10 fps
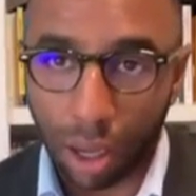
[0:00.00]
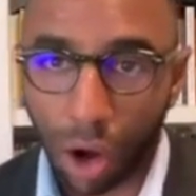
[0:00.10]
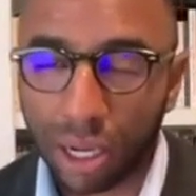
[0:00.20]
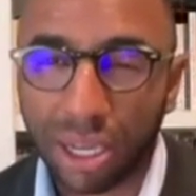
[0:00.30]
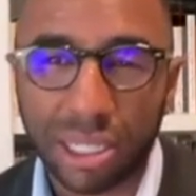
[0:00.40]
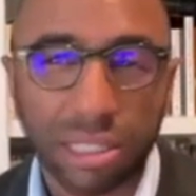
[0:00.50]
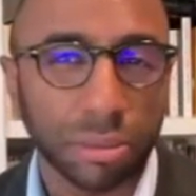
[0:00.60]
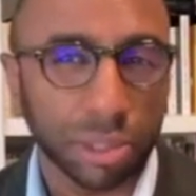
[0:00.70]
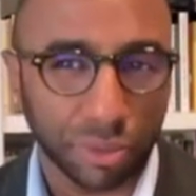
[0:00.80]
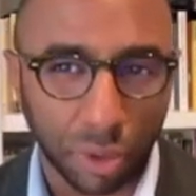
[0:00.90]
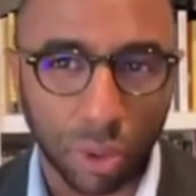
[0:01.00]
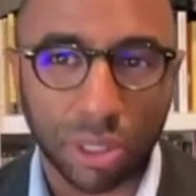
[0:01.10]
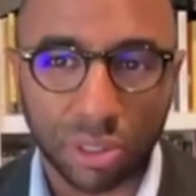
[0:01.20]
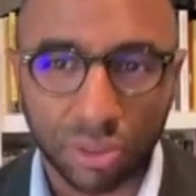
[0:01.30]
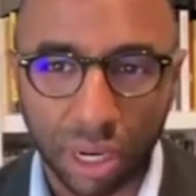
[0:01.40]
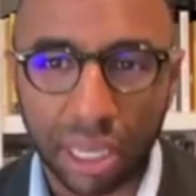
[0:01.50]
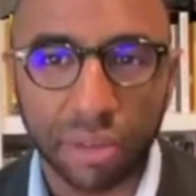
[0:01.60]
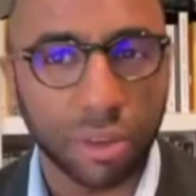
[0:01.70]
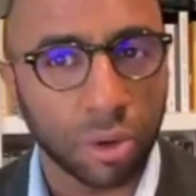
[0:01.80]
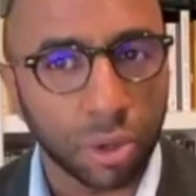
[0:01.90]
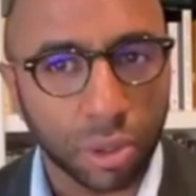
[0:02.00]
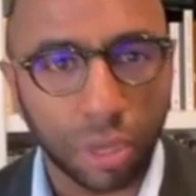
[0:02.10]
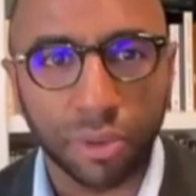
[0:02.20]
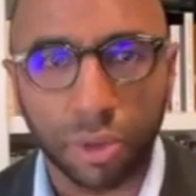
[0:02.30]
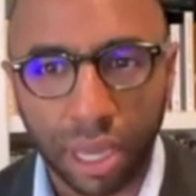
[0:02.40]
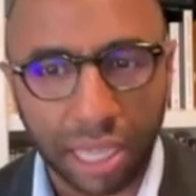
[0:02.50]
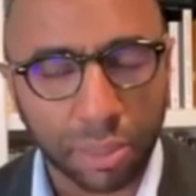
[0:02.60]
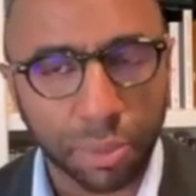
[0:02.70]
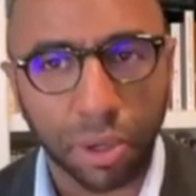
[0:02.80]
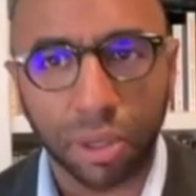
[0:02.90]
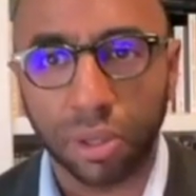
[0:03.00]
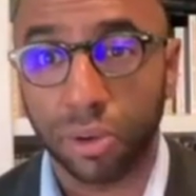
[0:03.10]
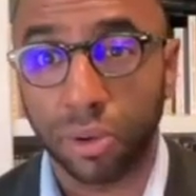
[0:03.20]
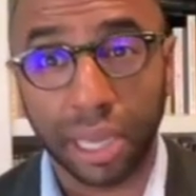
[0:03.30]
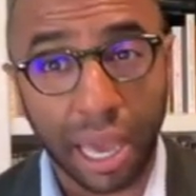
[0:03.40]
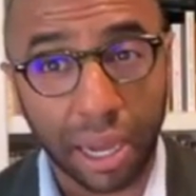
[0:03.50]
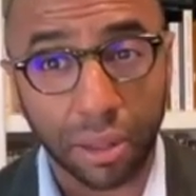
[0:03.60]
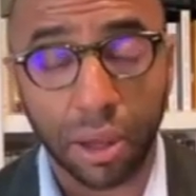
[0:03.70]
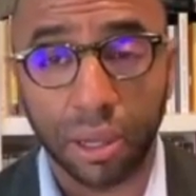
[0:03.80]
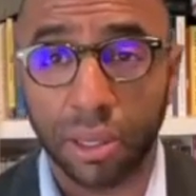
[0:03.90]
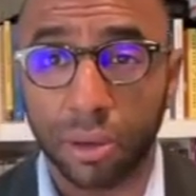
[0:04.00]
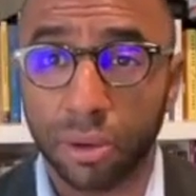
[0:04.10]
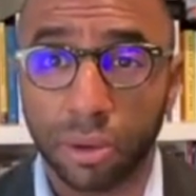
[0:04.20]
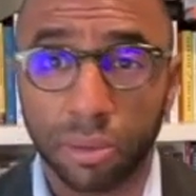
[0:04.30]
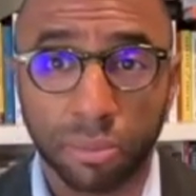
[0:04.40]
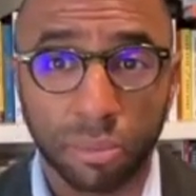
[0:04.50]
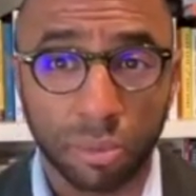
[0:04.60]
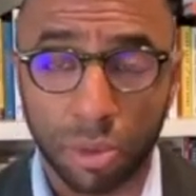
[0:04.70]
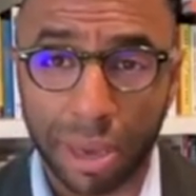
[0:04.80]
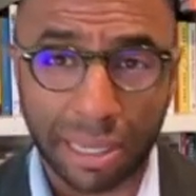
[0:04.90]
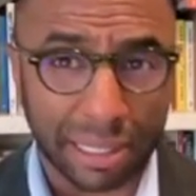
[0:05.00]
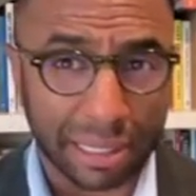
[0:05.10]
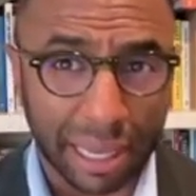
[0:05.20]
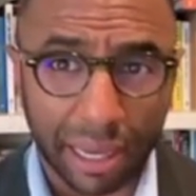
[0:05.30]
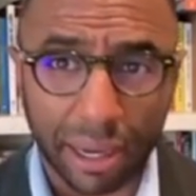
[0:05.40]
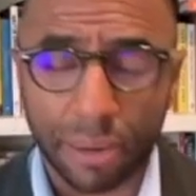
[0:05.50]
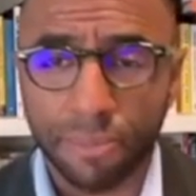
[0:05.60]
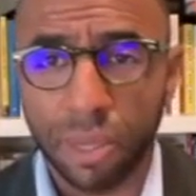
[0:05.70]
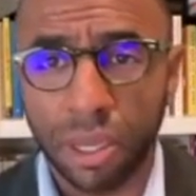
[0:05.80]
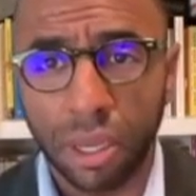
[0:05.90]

are customers of yours, right? If you're if you're the expert, you're doing cataloging, you're you're you're managing data,